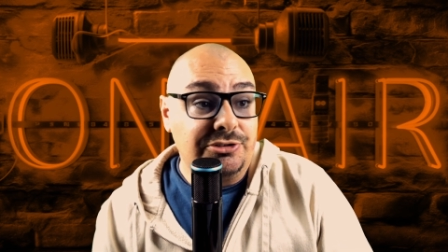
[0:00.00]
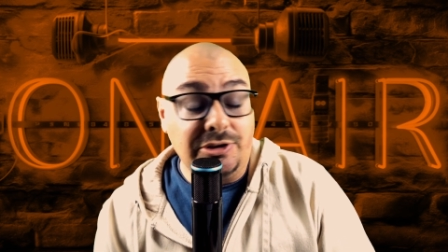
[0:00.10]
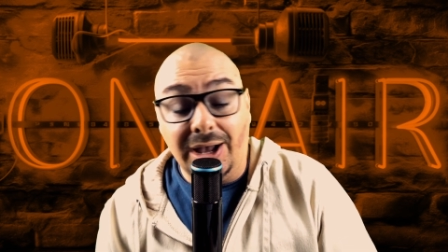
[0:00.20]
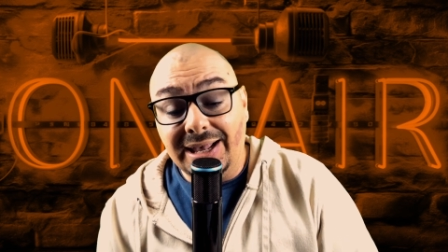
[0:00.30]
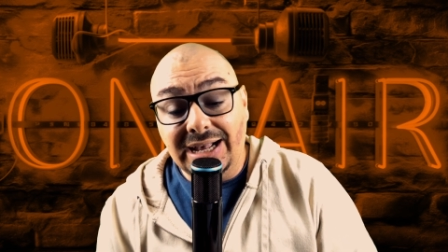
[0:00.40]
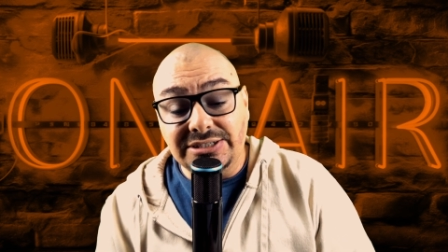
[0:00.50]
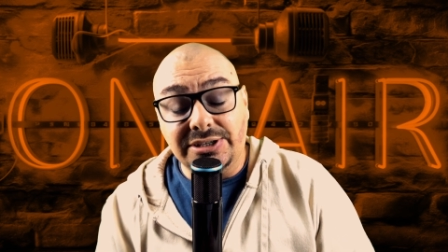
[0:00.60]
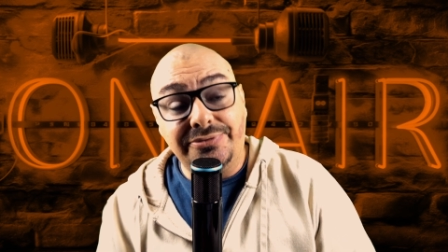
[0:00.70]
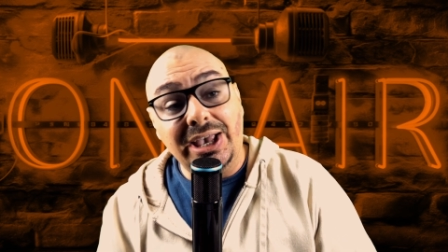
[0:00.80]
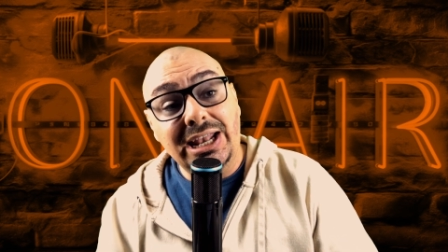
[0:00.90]
So I guess
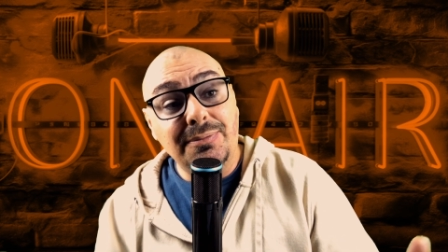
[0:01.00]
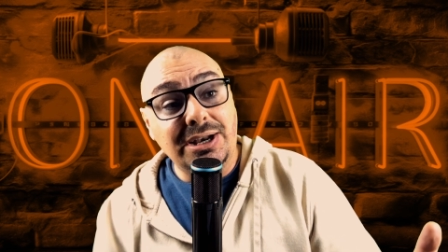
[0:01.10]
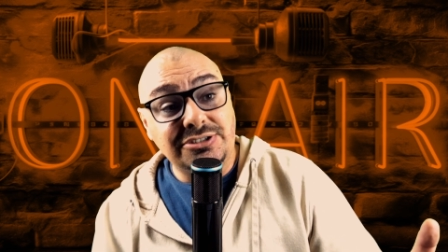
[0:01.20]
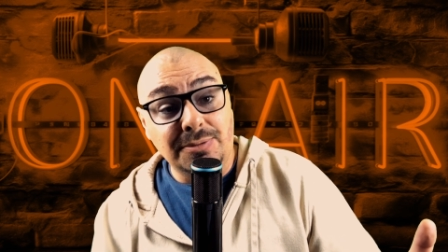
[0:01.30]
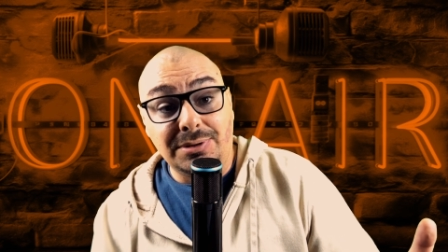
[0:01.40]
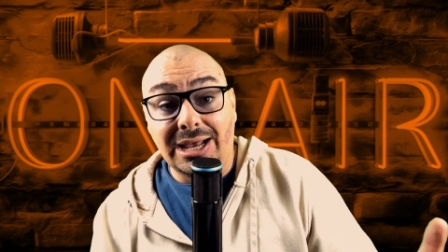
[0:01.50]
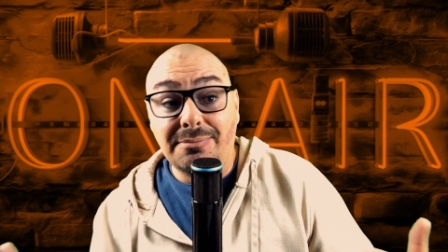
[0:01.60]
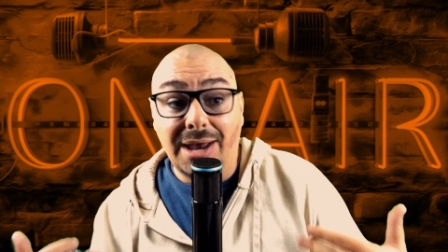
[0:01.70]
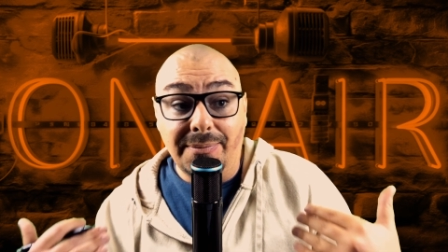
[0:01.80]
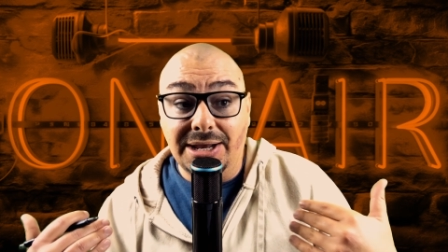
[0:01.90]
if anybody's to
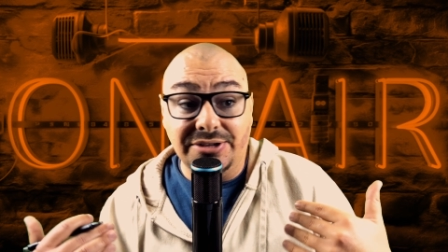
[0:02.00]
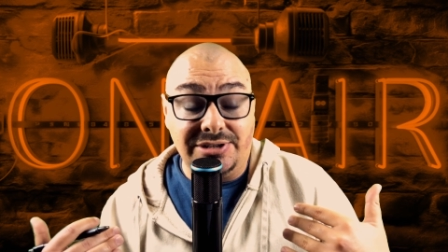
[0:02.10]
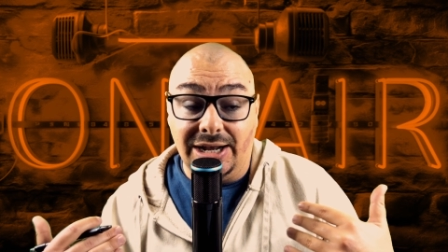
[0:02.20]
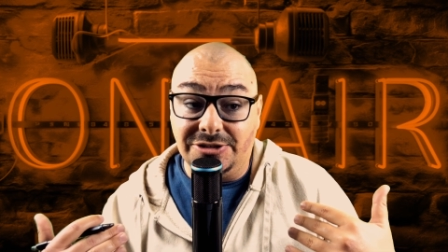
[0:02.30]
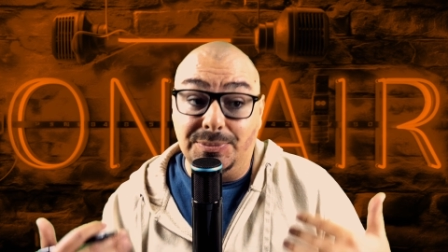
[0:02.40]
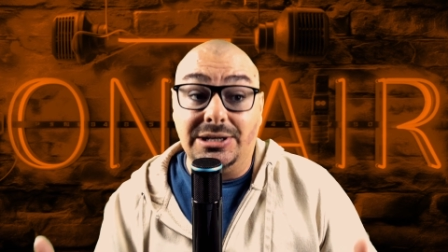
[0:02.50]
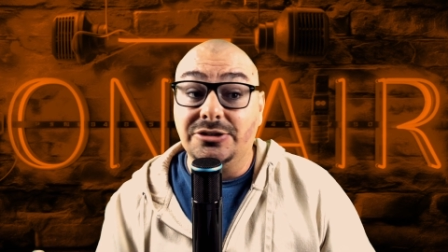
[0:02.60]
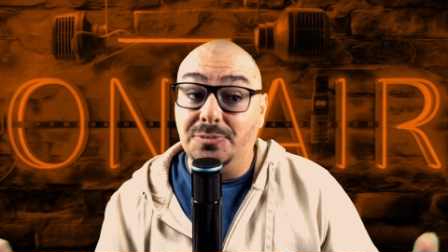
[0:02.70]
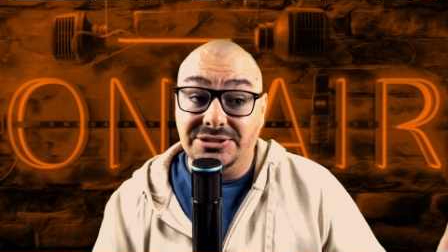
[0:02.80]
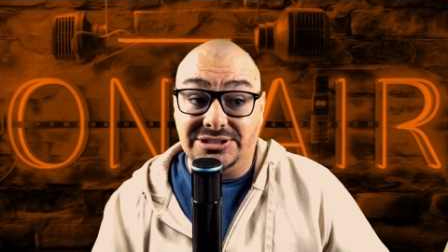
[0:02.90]
blame, maybe it's us
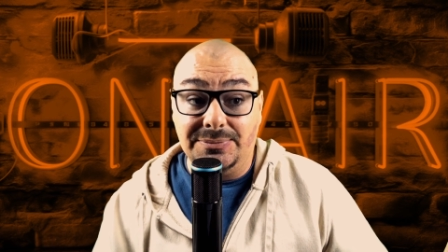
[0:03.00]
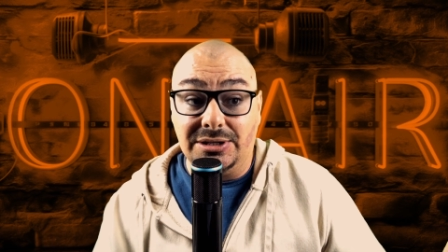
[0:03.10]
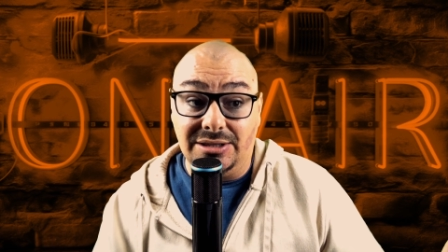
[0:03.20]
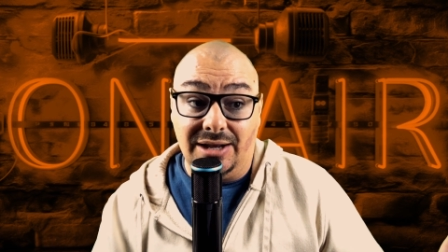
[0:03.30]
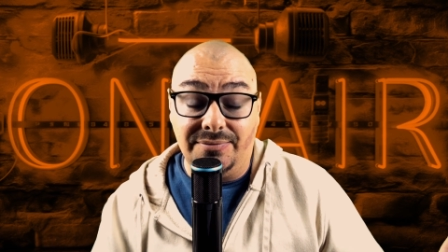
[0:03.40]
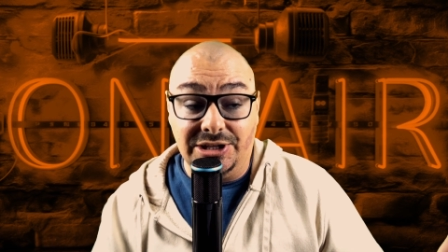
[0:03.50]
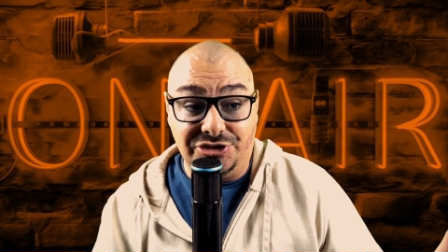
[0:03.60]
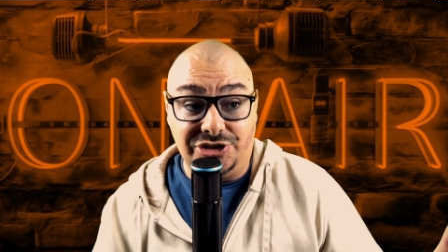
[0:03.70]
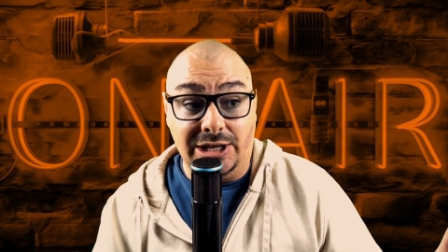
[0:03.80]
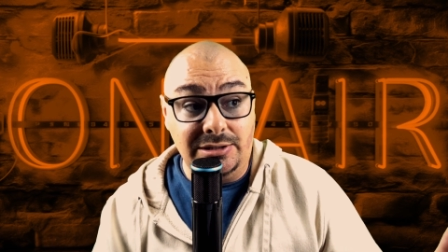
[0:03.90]
because we seem to love this
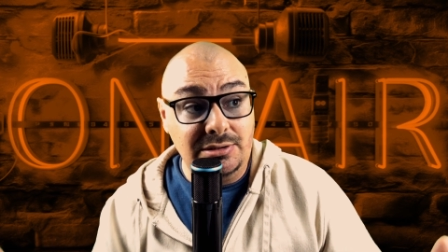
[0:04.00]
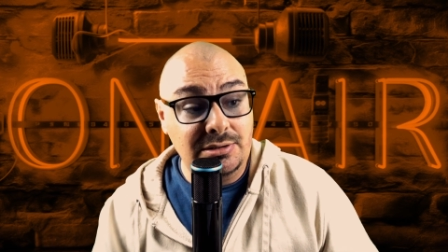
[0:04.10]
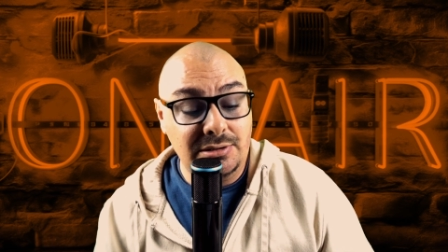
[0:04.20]
shit.